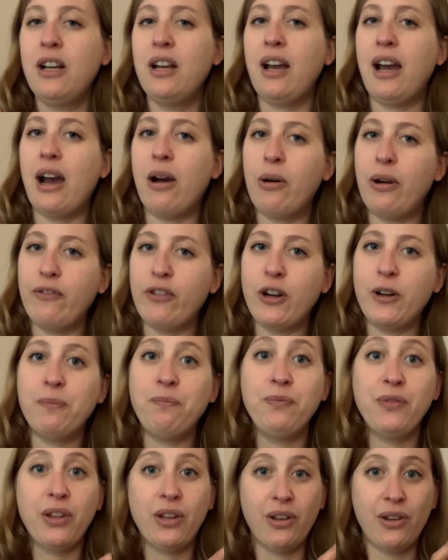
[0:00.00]

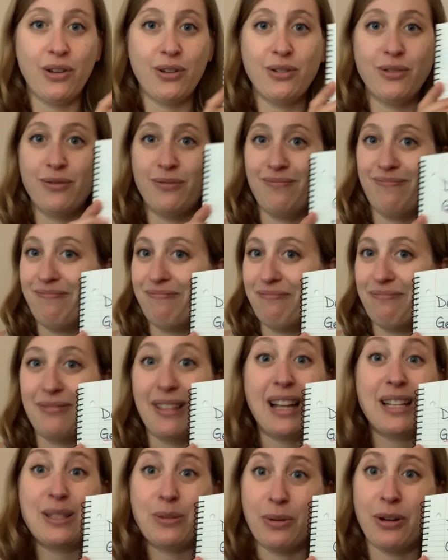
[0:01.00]
However,
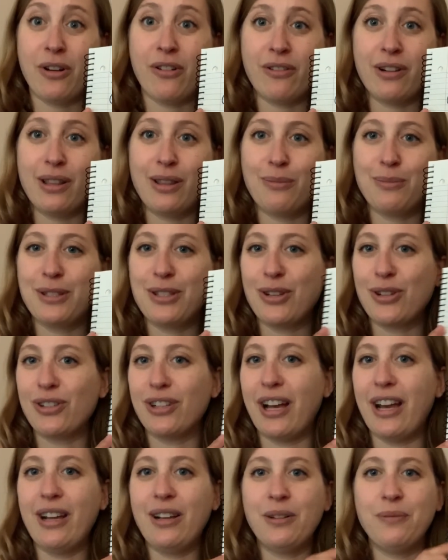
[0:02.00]
that's what our rhythms look
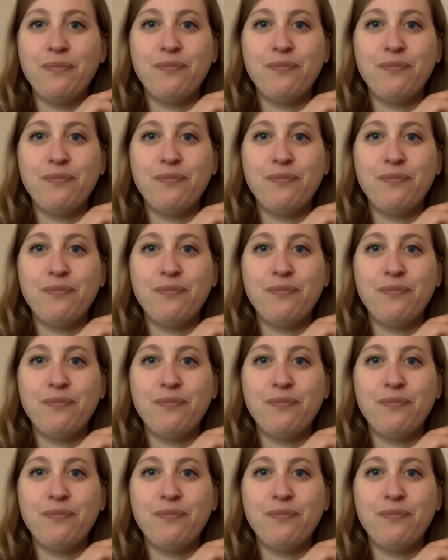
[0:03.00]
like.